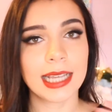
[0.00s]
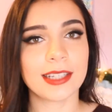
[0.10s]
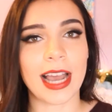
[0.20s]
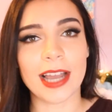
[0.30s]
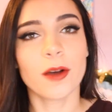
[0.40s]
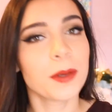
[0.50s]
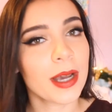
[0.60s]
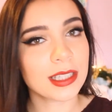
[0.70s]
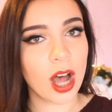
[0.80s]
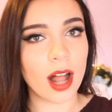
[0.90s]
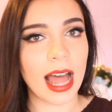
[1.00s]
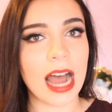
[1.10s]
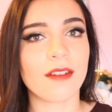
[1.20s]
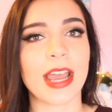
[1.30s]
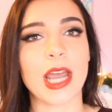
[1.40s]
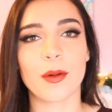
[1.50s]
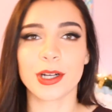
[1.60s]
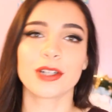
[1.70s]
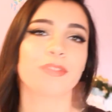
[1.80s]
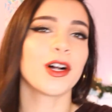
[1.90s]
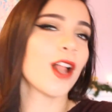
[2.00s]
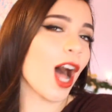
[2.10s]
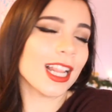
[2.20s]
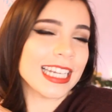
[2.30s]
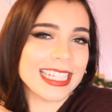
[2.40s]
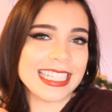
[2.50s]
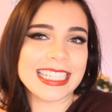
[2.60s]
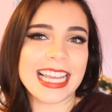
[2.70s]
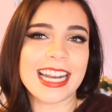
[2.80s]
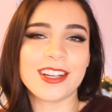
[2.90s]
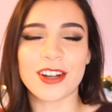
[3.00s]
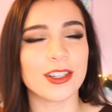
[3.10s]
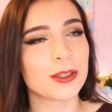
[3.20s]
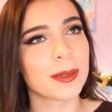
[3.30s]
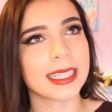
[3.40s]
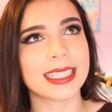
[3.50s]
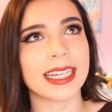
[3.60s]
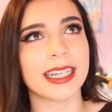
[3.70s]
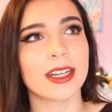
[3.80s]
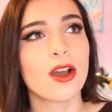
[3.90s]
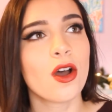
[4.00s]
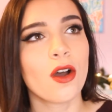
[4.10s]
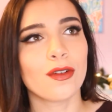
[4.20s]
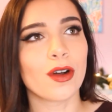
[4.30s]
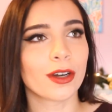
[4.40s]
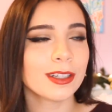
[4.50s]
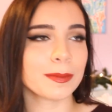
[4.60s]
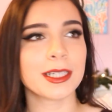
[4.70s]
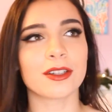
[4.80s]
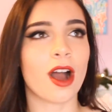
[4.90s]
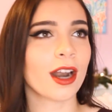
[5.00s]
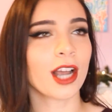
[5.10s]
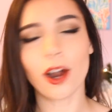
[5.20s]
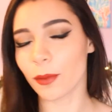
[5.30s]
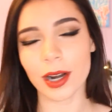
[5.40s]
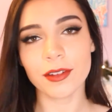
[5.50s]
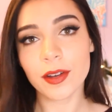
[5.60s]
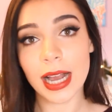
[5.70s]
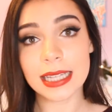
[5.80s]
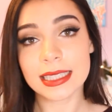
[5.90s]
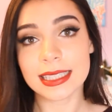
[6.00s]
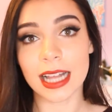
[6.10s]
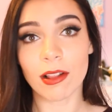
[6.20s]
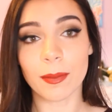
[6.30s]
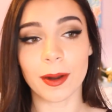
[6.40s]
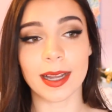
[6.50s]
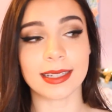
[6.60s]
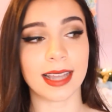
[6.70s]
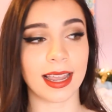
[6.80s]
So yeah, I hope you guys all have a wonderful holiday season and you're all super excited for Christmas or Hanukkah or whatever you guys celebrate.